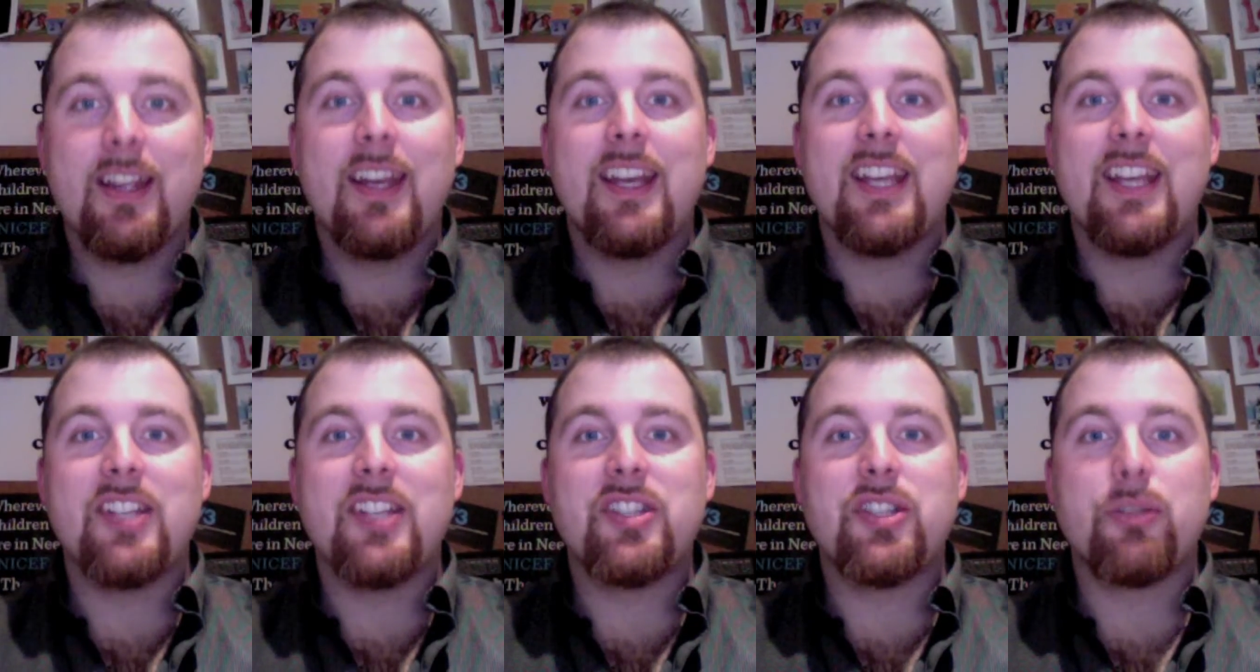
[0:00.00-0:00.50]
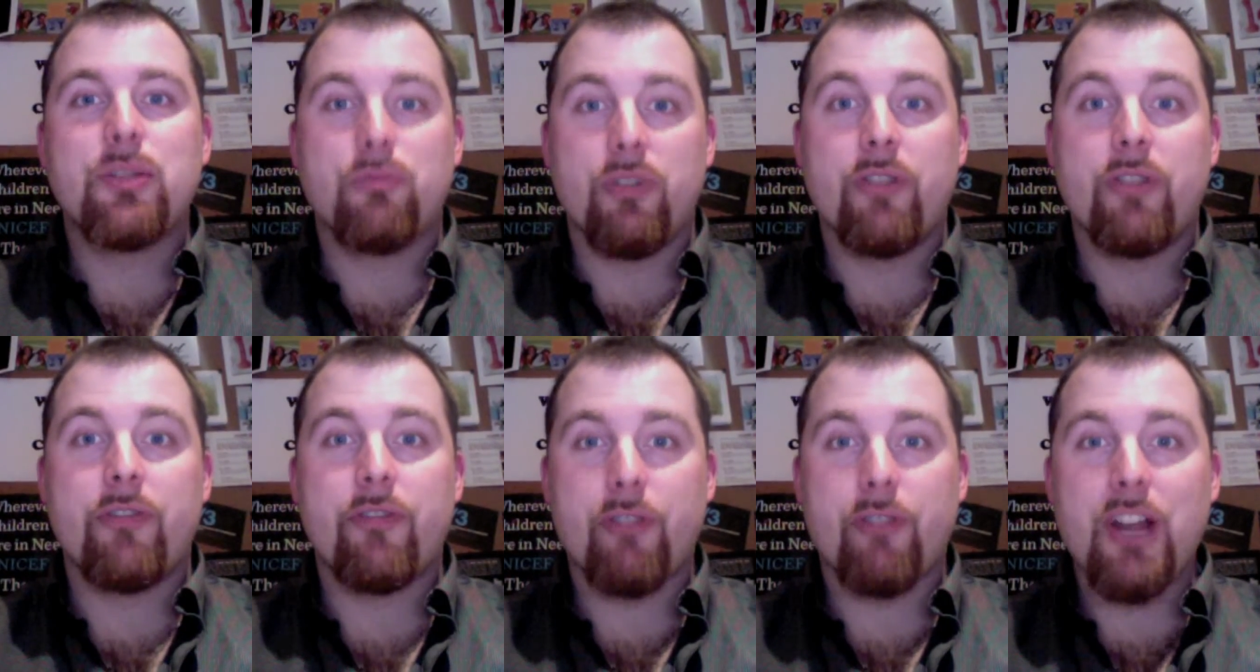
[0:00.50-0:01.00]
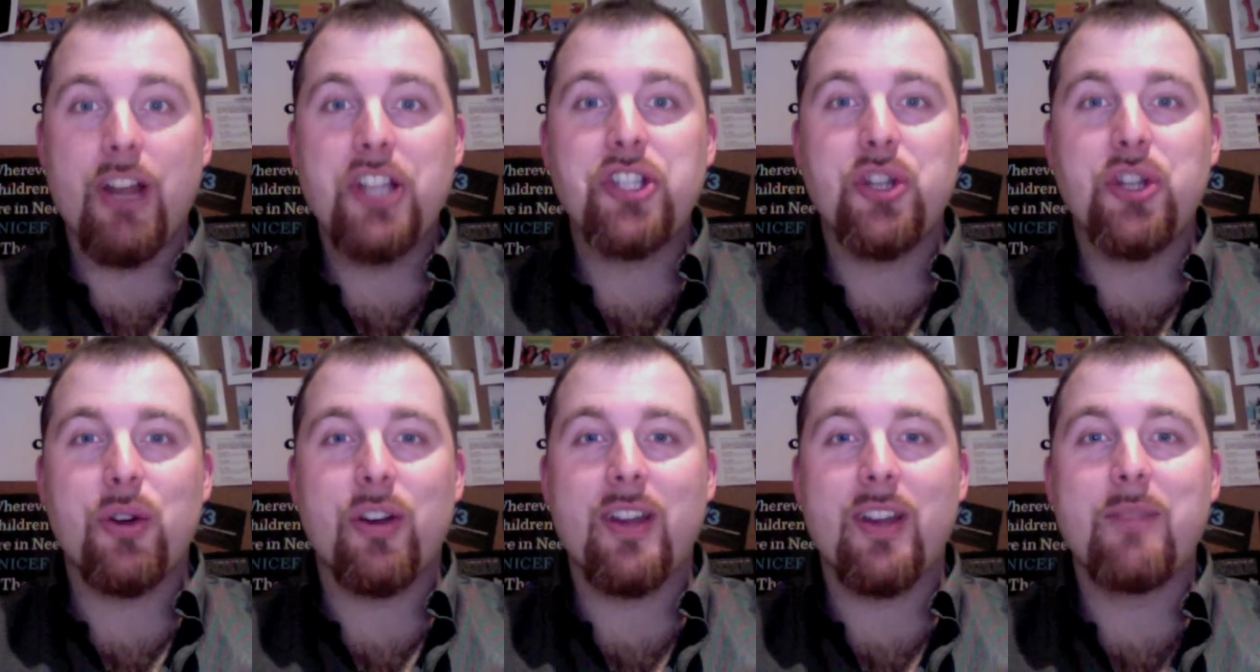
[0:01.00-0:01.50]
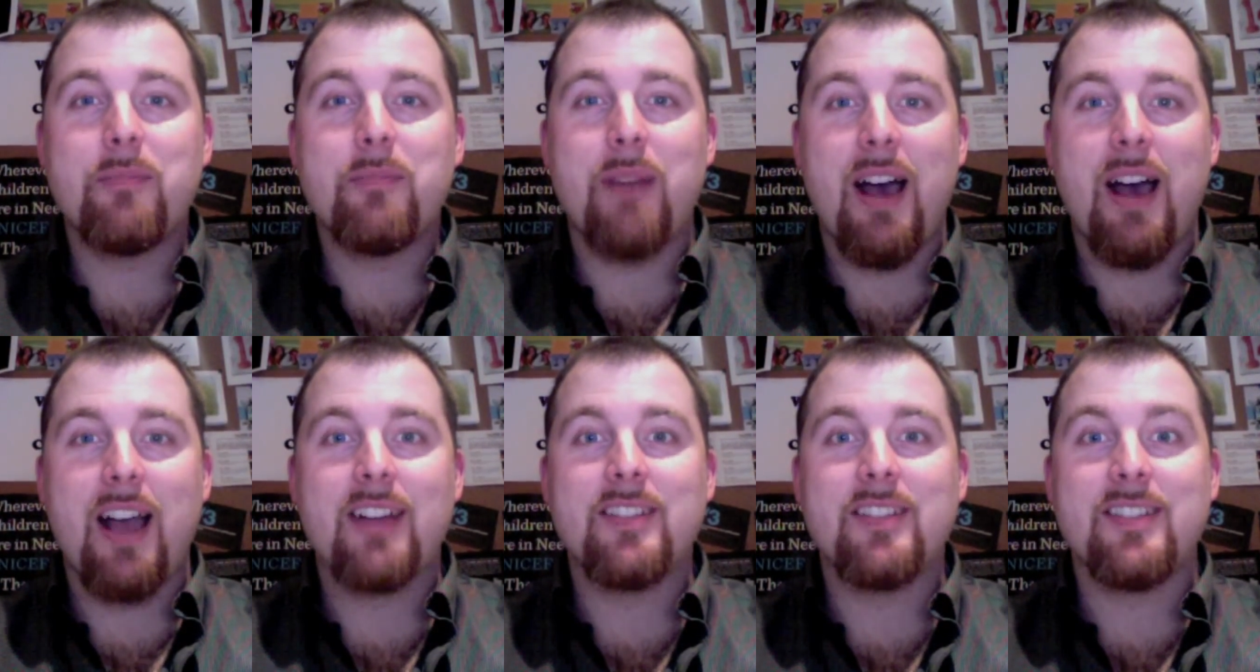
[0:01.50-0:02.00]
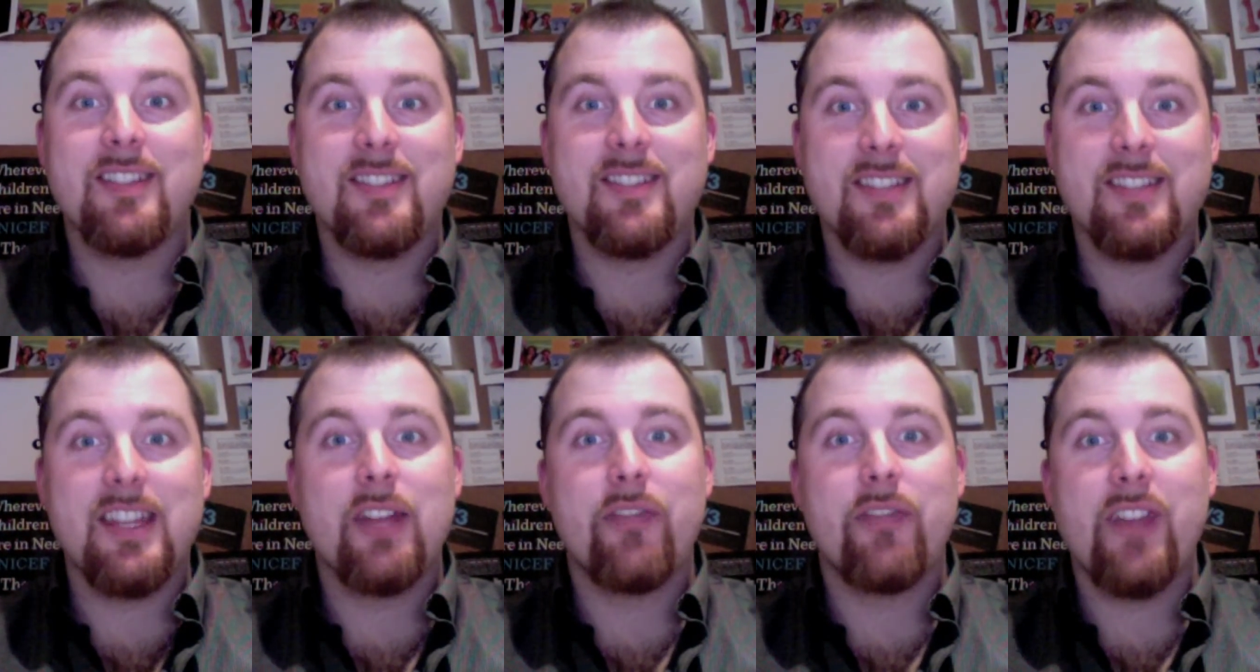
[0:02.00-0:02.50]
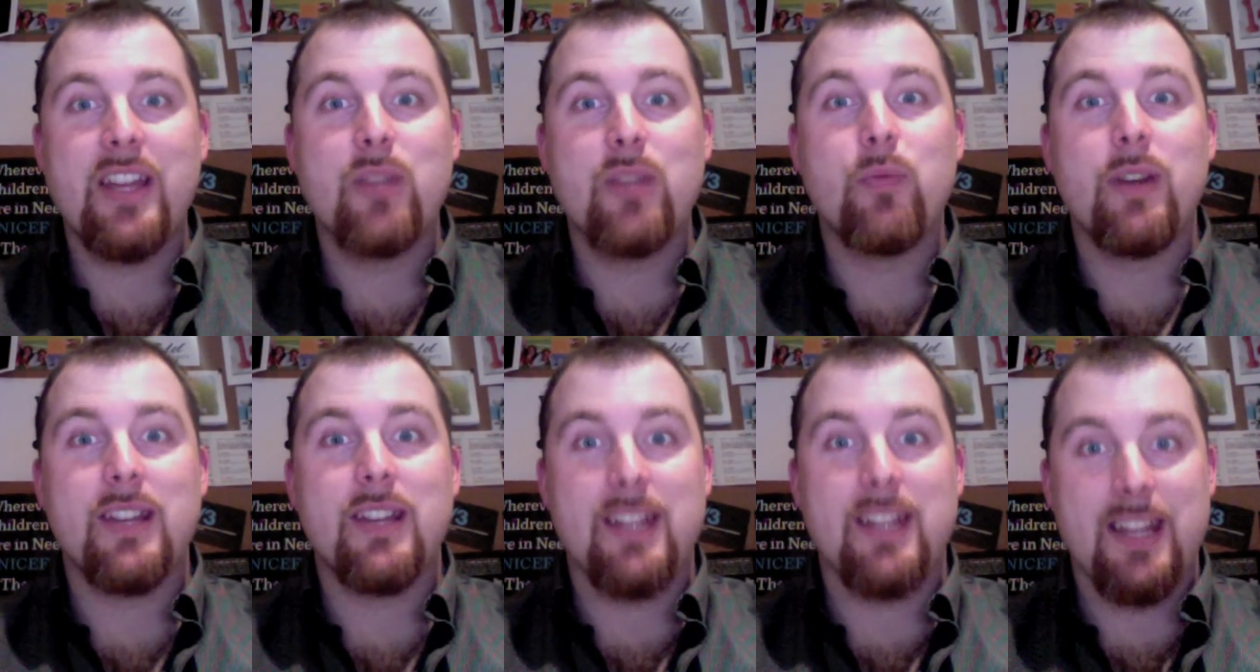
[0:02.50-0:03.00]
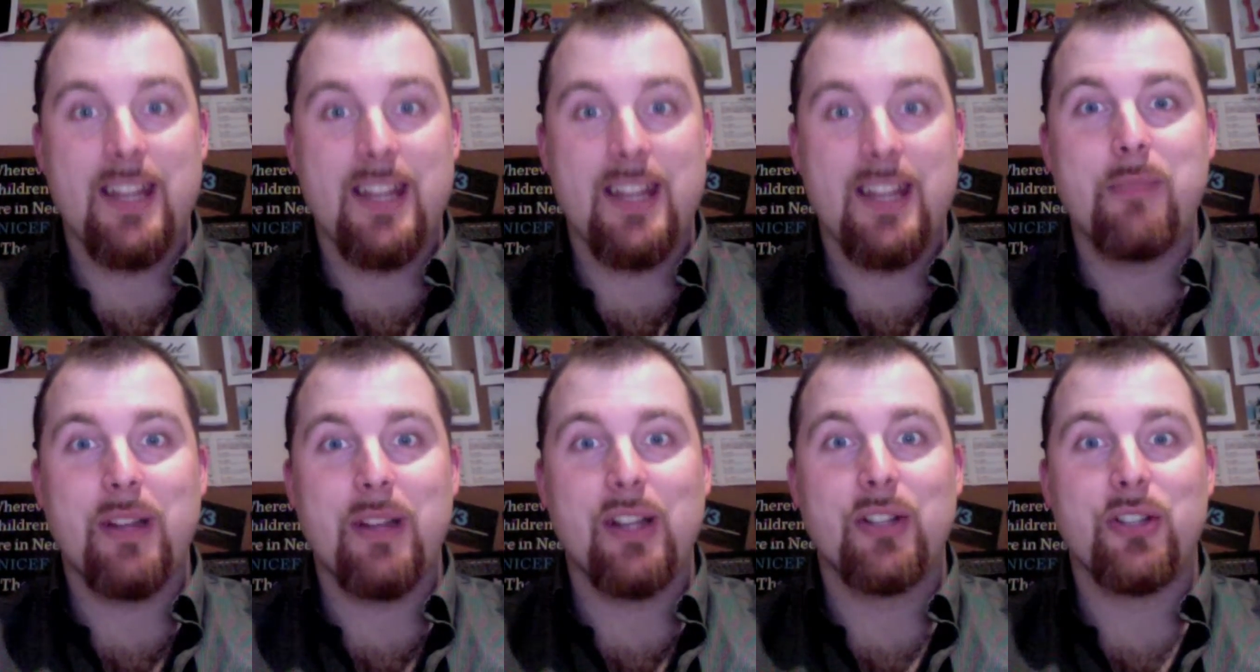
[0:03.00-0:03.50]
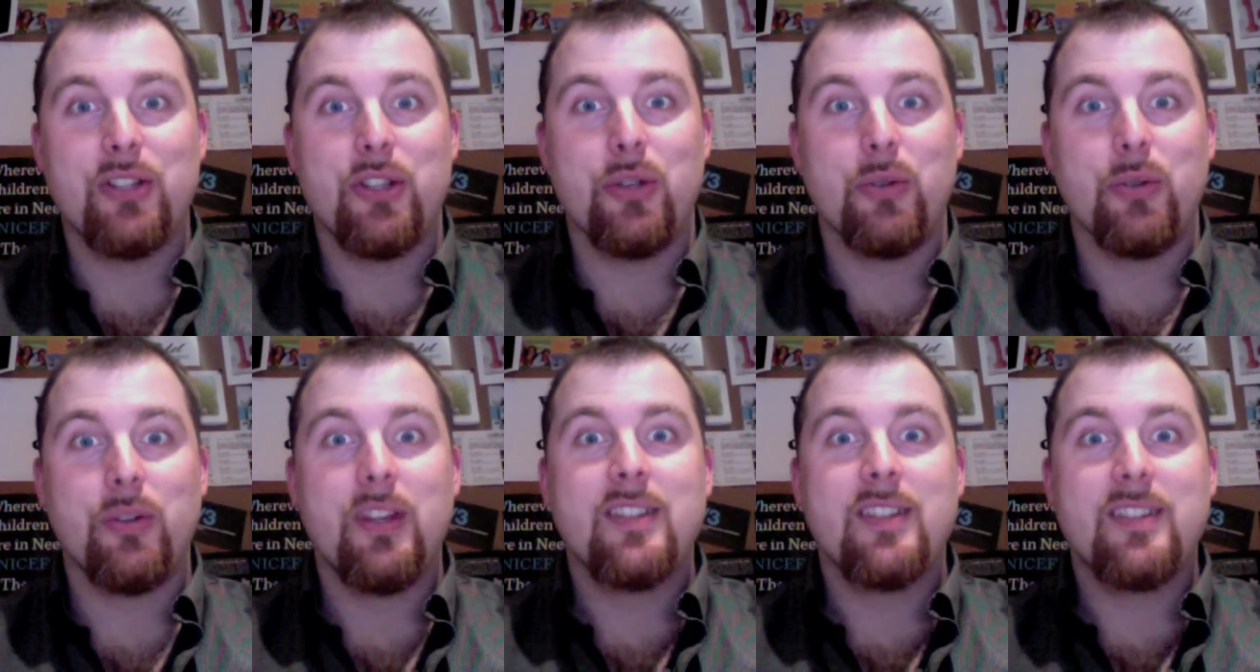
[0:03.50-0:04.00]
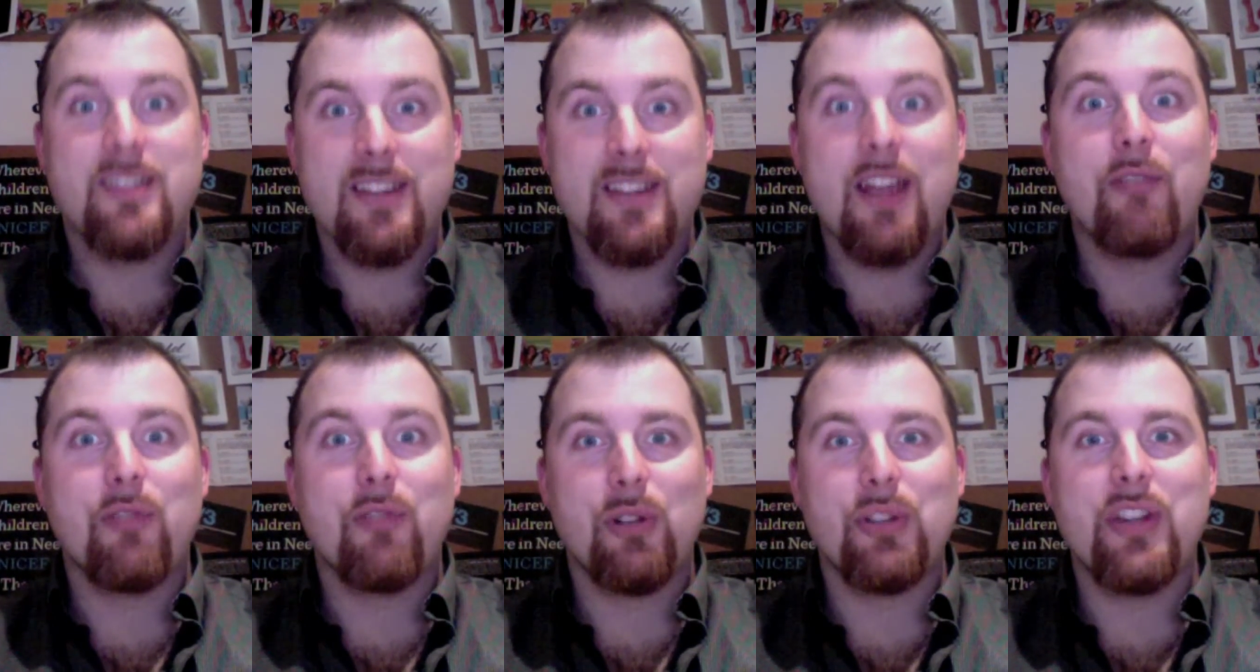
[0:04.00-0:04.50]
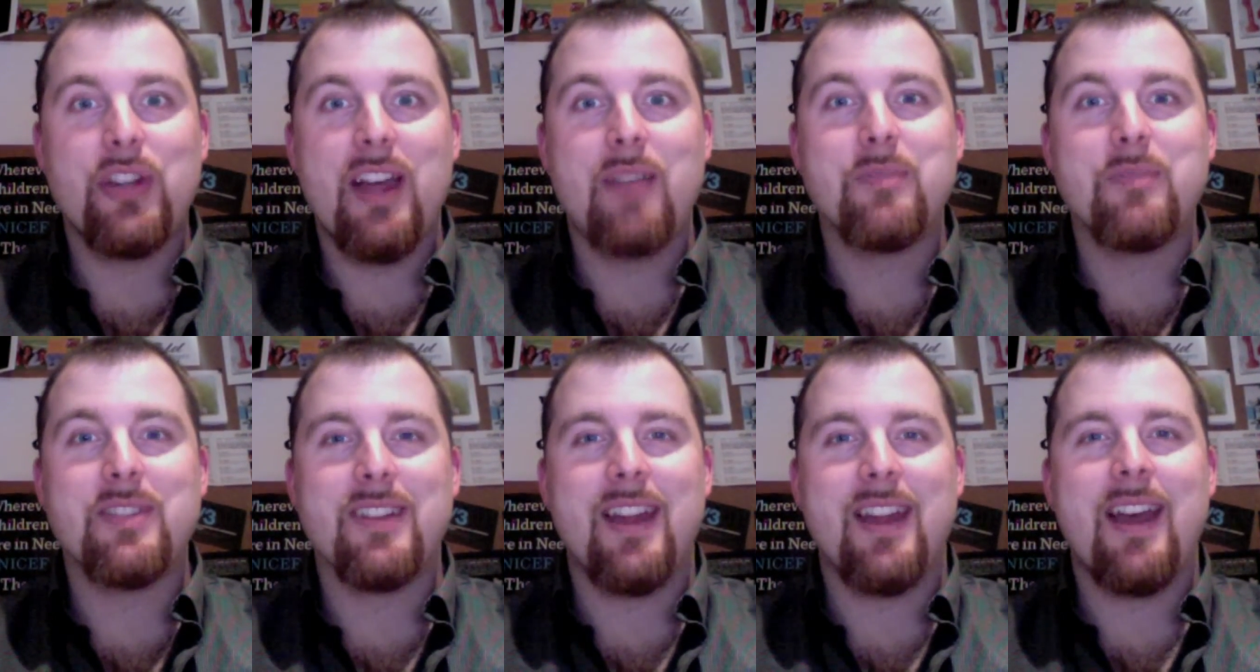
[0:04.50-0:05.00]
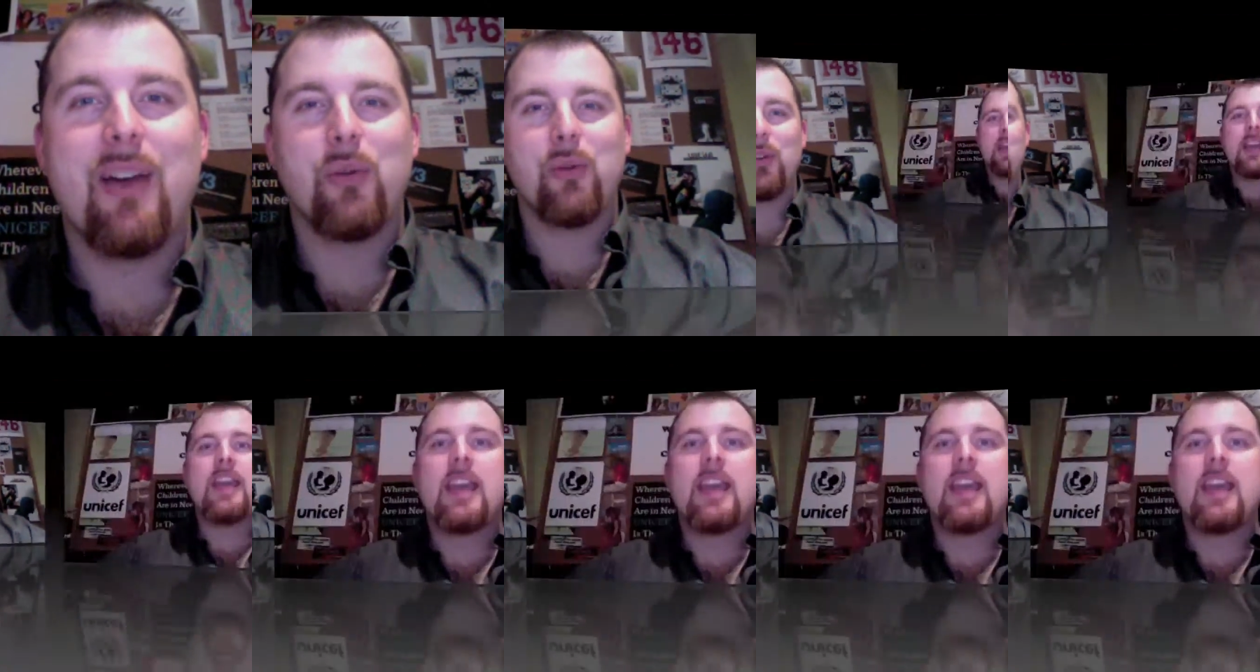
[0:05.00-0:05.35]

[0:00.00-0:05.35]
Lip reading: is to refresh your inbox to see if anybody emailed you several times an hour.